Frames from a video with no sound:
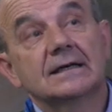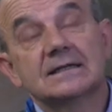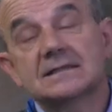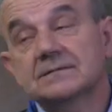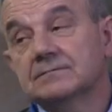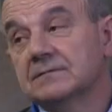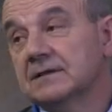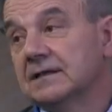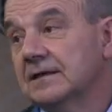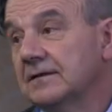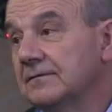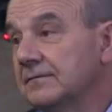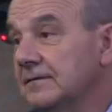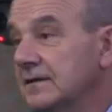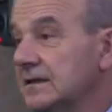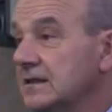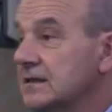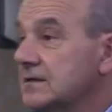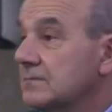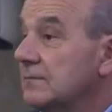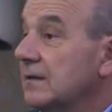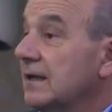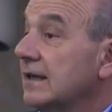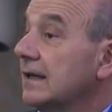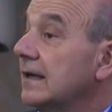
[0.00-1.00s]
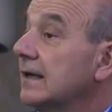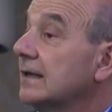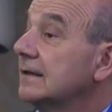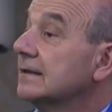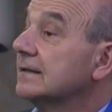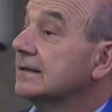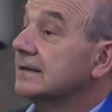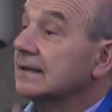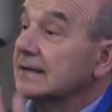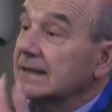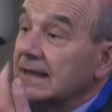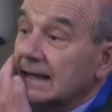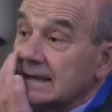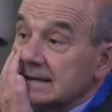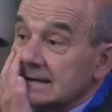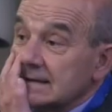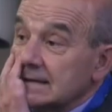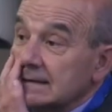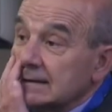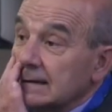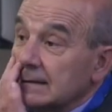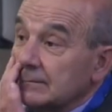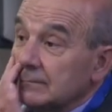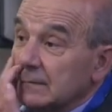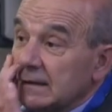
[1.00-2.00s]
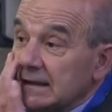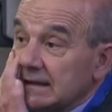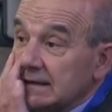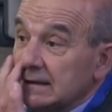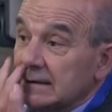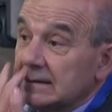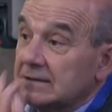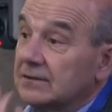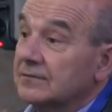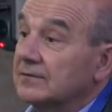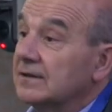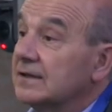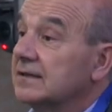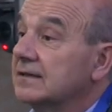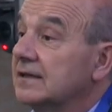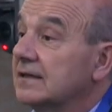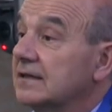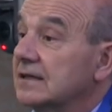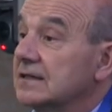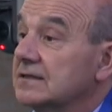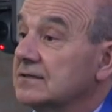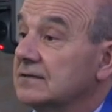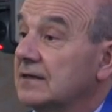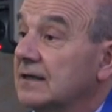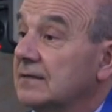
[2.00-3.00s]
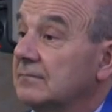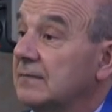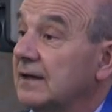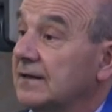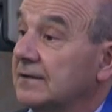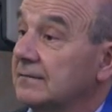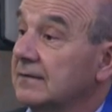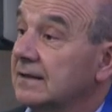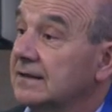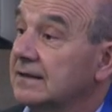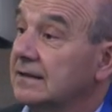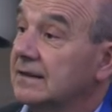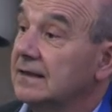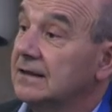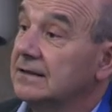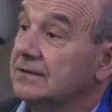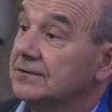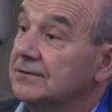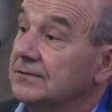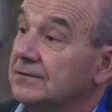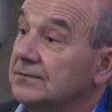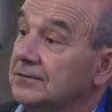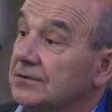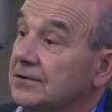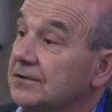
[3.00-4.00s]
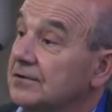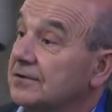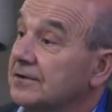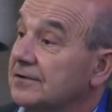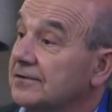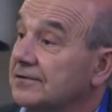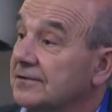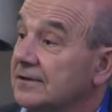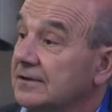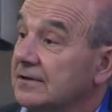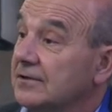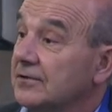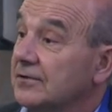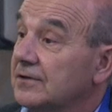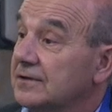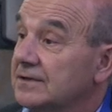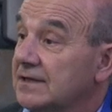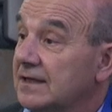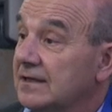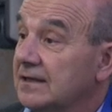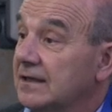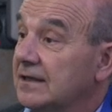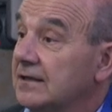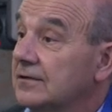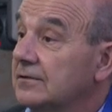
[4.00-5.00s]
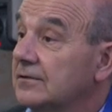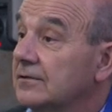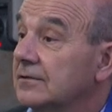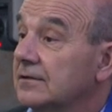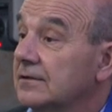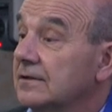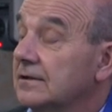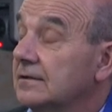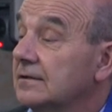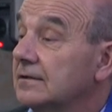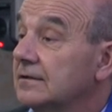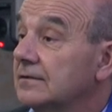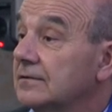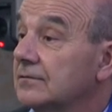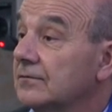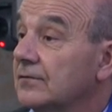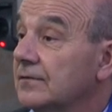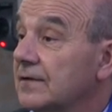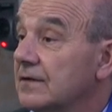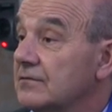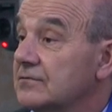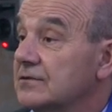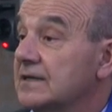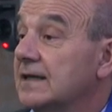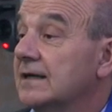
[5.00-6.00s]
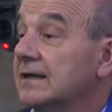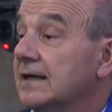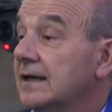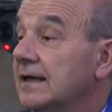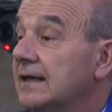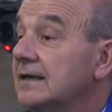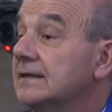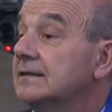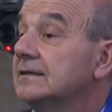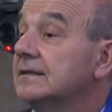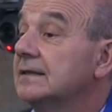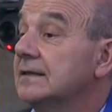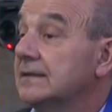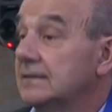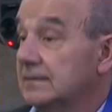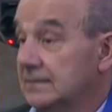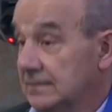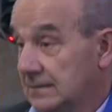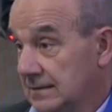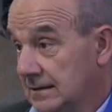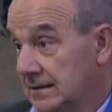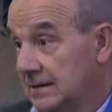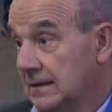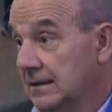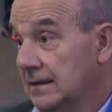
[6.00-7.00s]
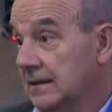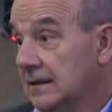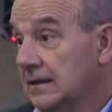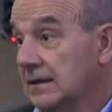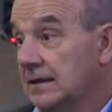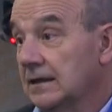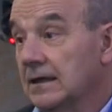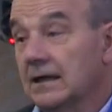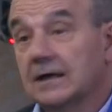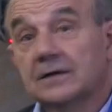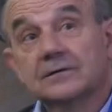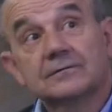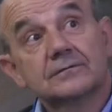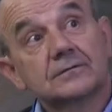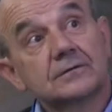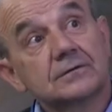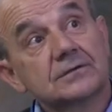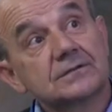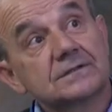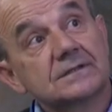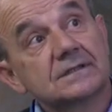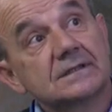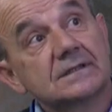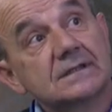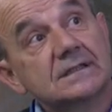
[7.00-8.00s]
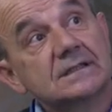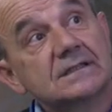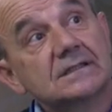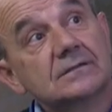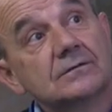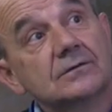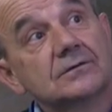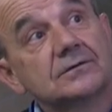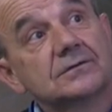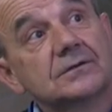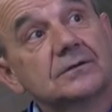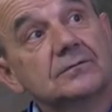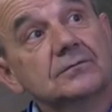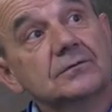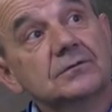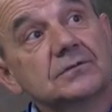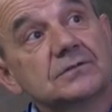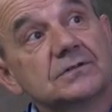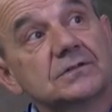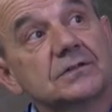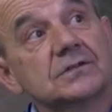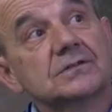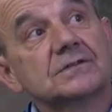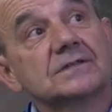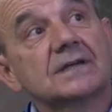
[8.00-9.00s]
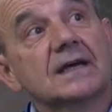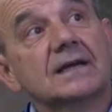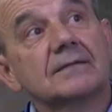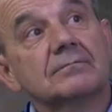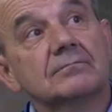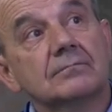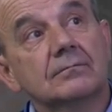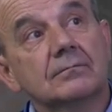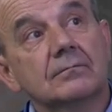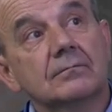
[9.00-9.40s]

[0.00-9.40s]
has been a Fields Medal in the last uh, meeting of the International Mathematical Union in Rio de Janeiro in 2018. And of course, his contributions are